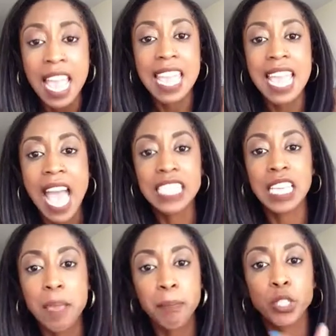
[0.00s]
He had
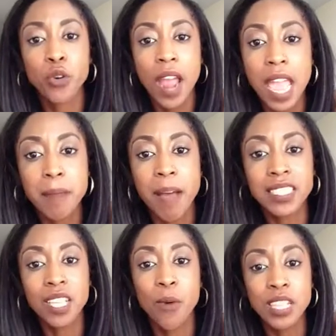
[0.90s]
to get betrayed by
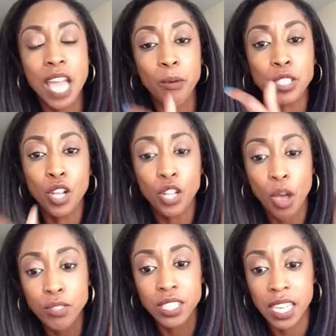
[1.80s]
someone that was
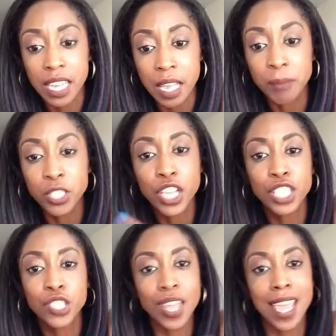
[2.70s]
close to him
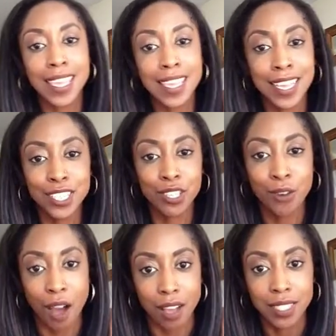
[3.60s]
just so that he can get to the
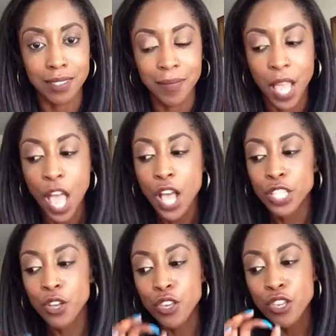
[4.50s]
cross.
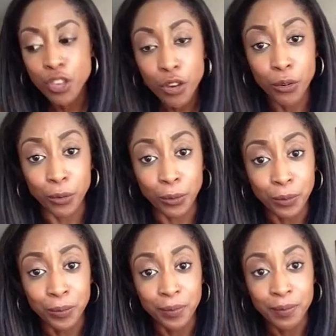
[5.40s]
So
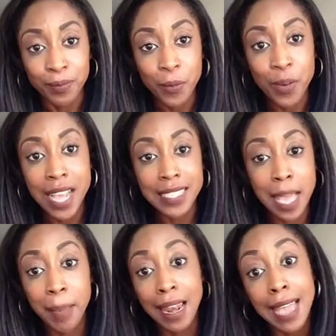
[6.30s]
when they
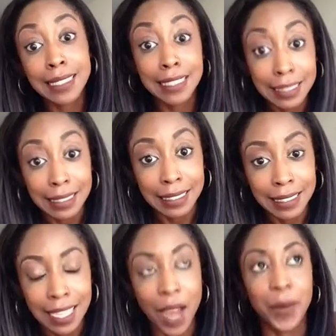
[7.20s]
say be like
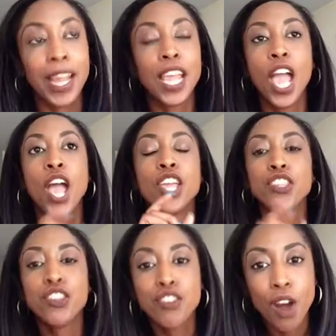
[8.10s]
Jesus, all right,
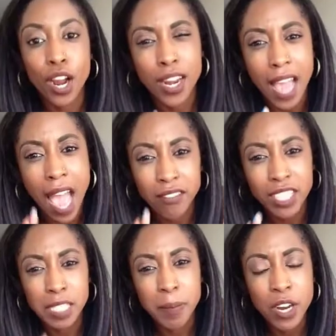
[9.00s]
you are going to have
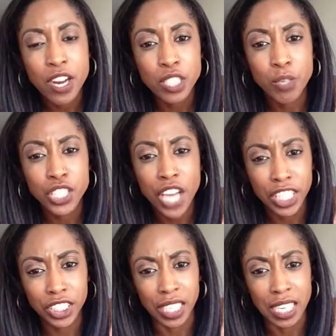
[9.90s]
to experience
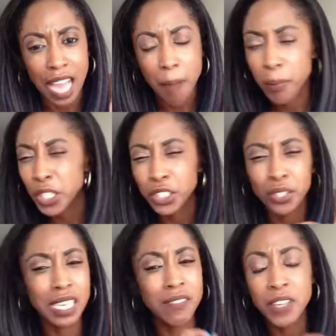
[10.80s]
rejection. I'm pretty
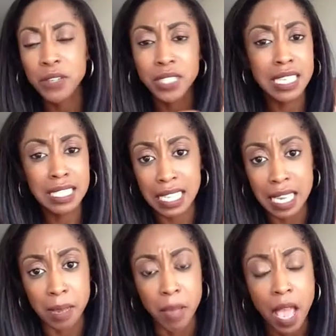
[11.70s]
sure it didn't feel good to
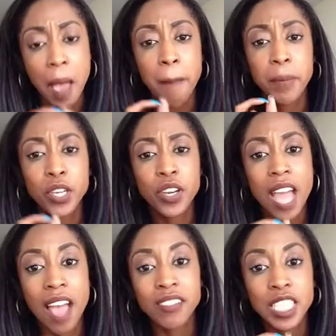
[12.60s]
him, but you're
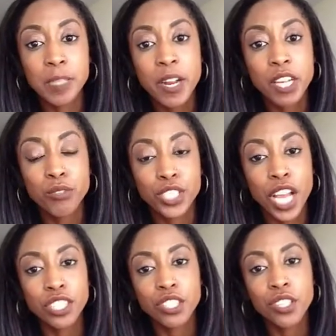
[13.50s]
going to have to experience
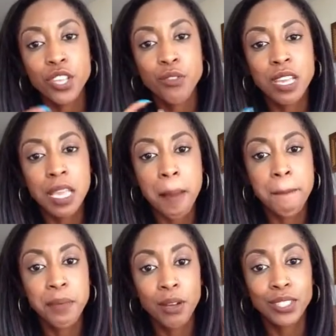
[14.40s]
rejection so that you can
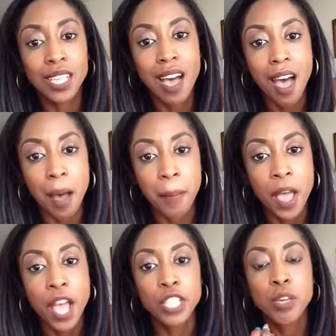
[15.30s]
get built up
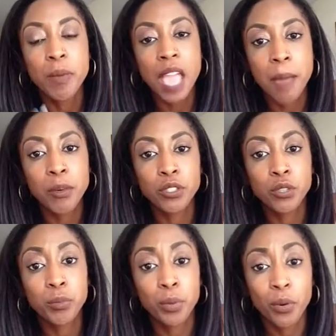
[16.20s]
to be able
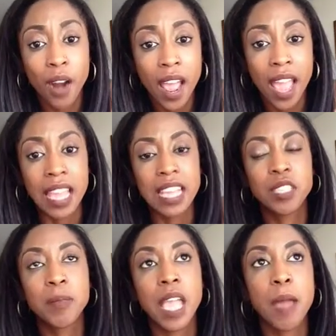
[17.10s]
to pray and
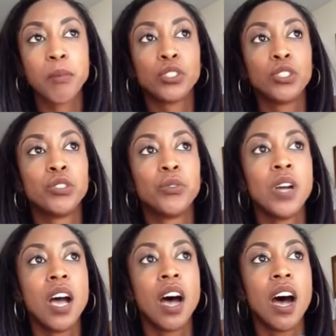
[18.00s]
to be able to
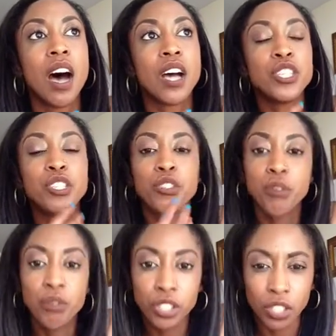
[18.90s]

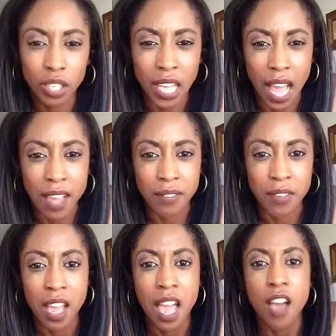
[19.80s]
use your
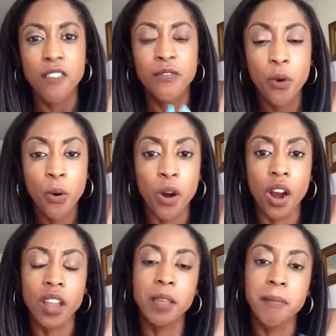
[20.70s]
life
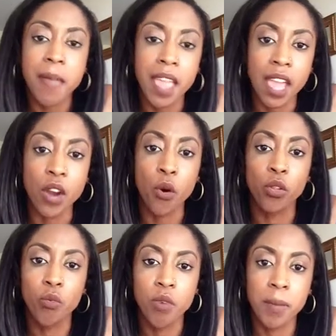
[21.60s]
for the man or
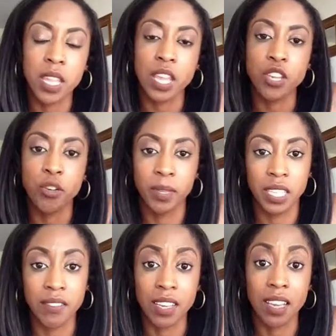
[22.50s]
the woman that you're
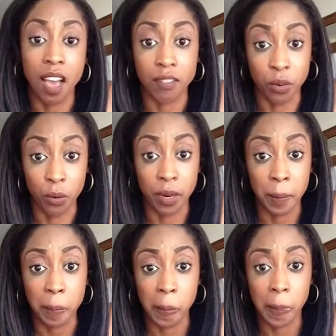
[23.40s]
believing God for.
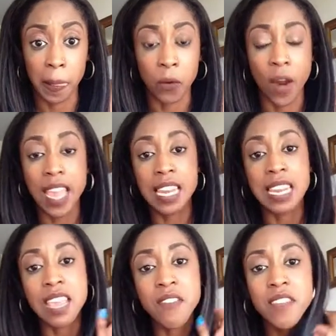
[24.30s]
All right. And
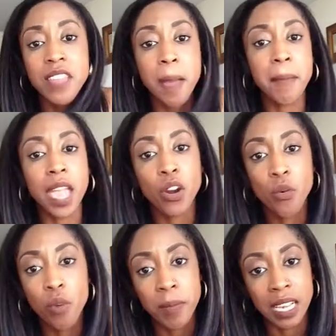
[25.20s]
even if that man
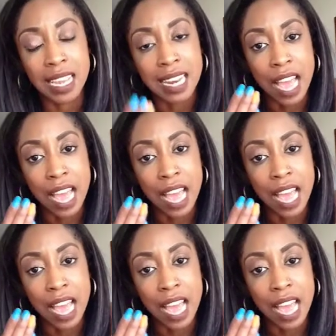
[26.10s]
or woman